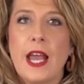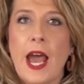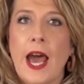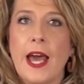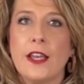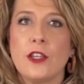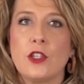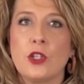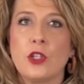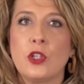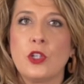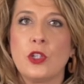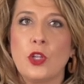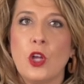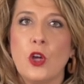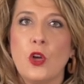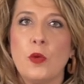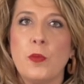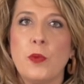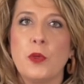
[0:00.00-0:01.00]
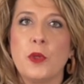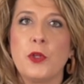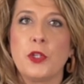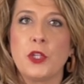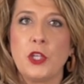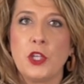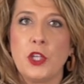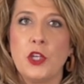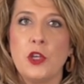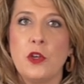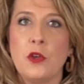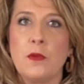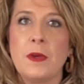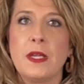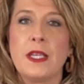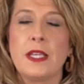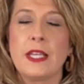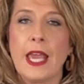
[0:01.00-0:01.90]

at global human